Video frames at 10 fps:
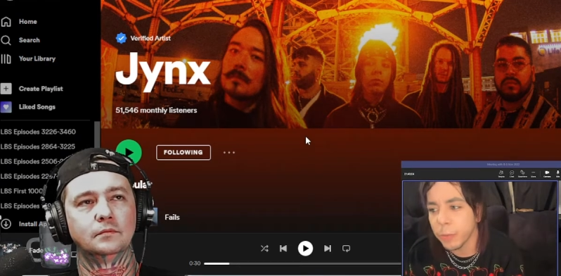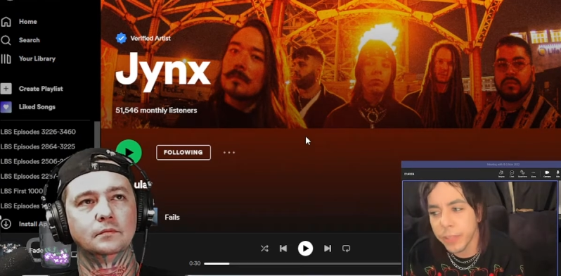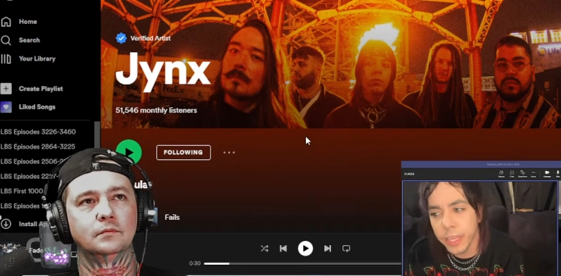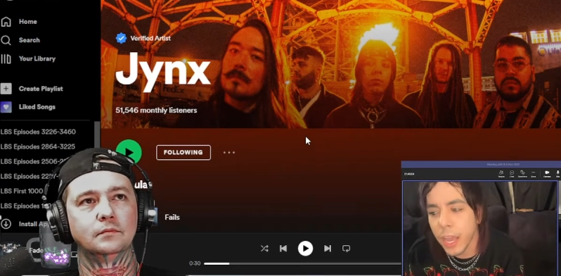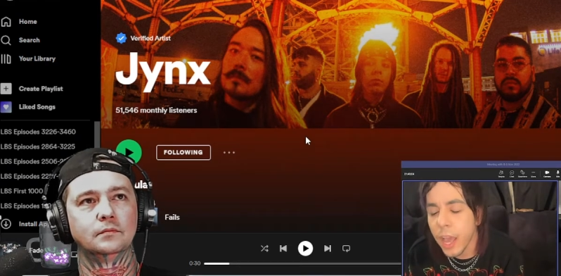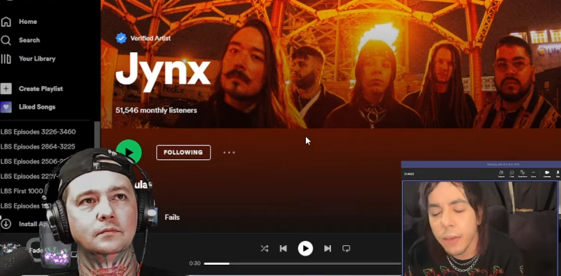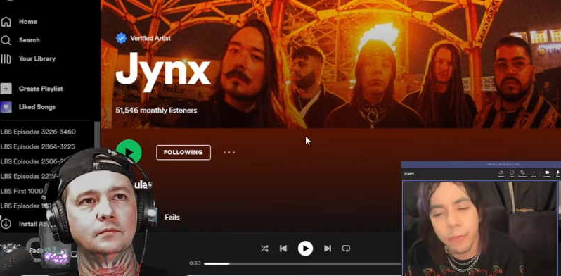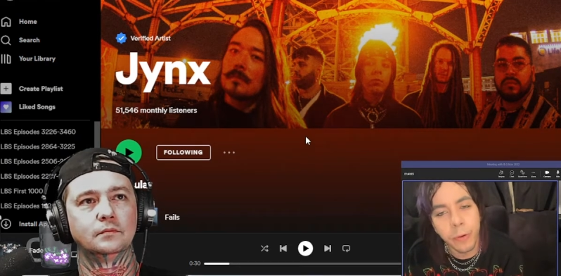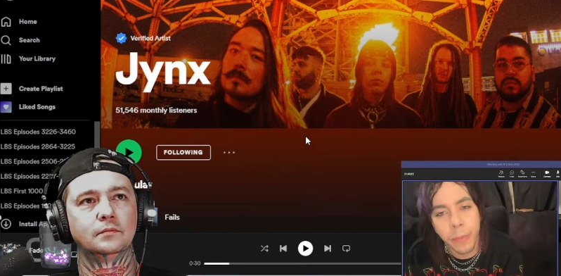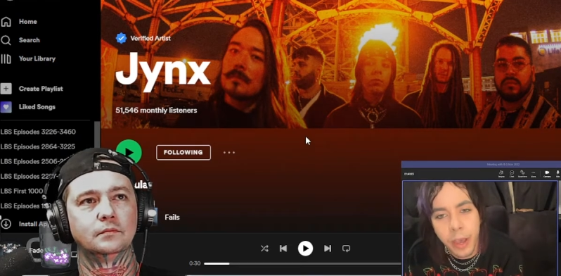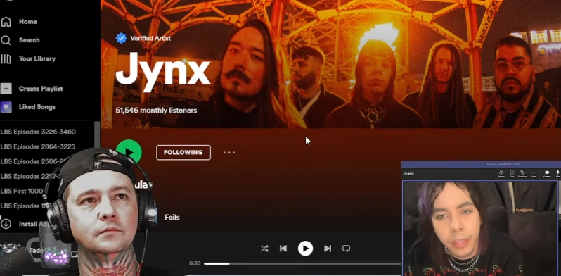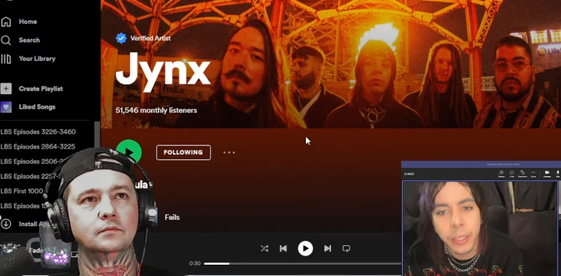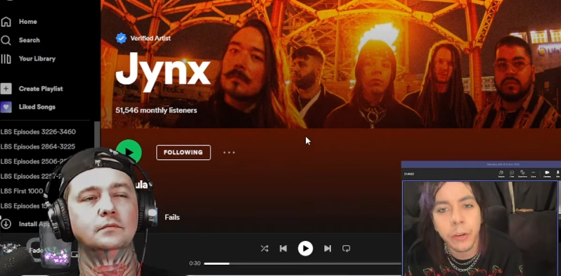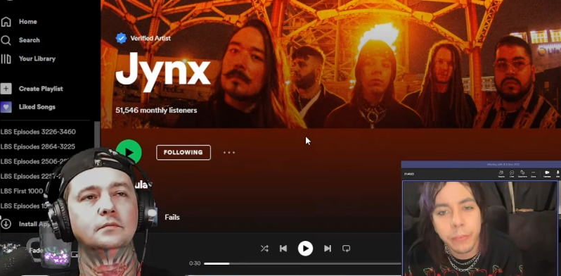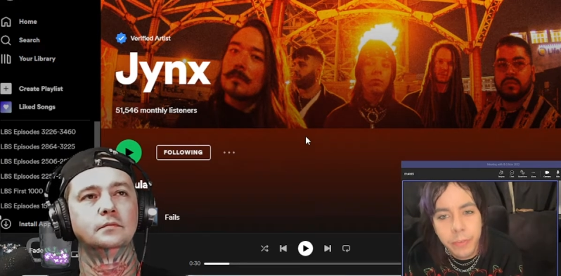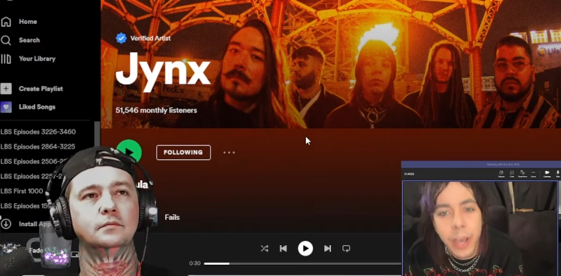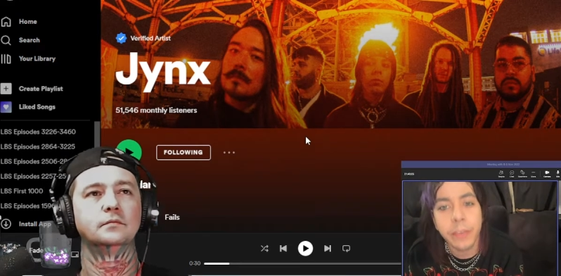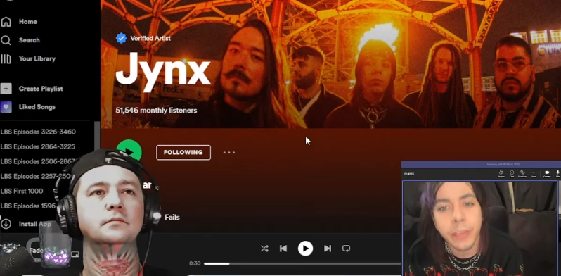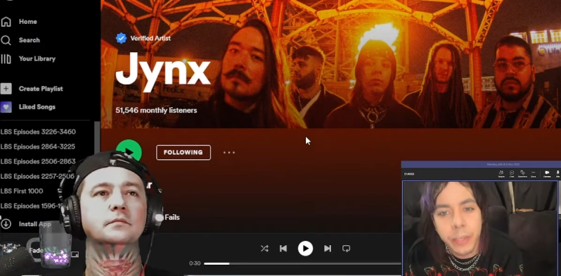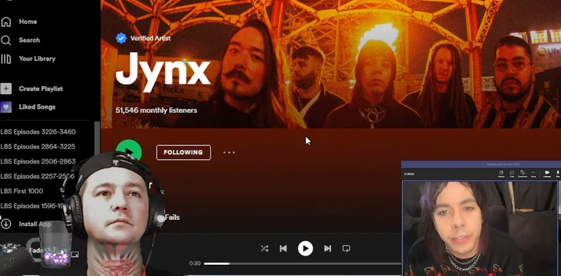Speaker 1: been with the guy for about you know
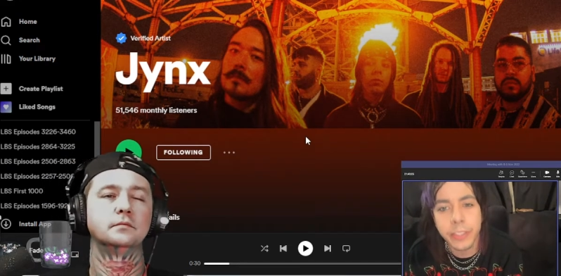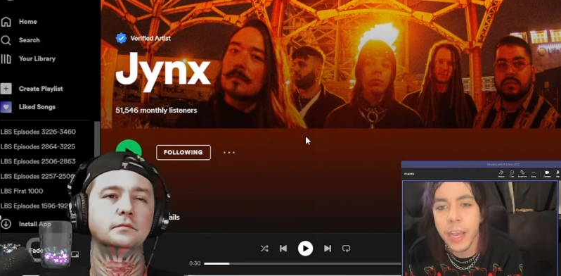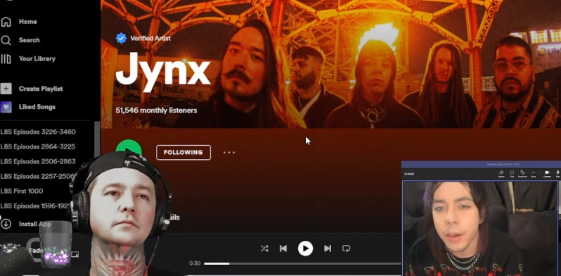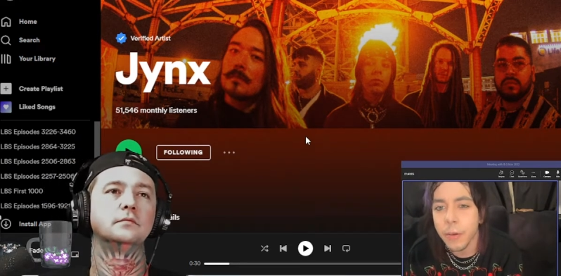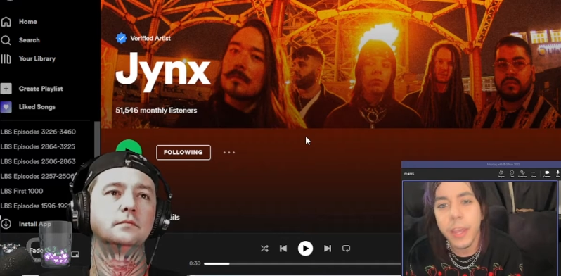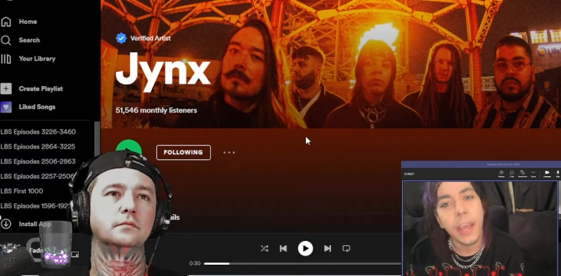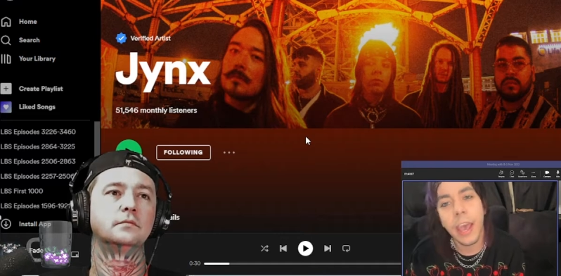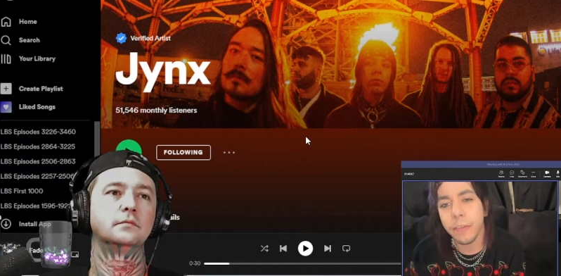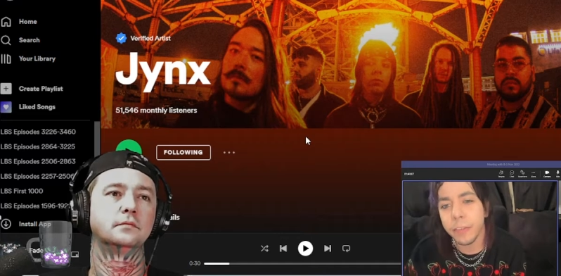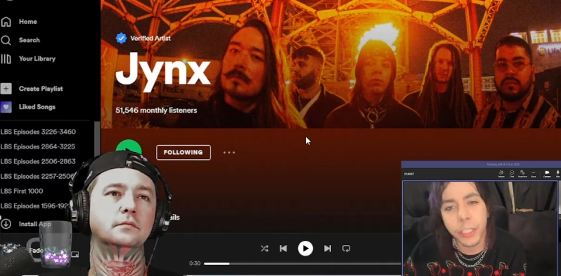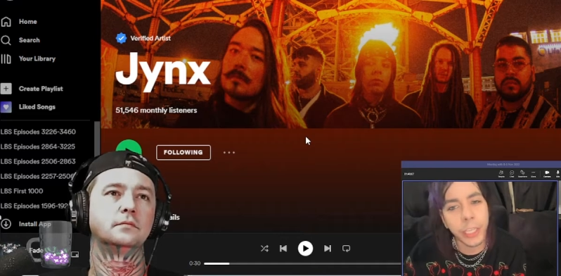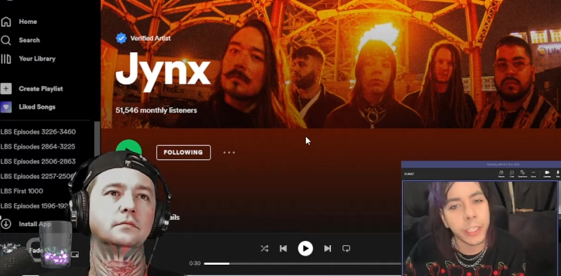five years now haven't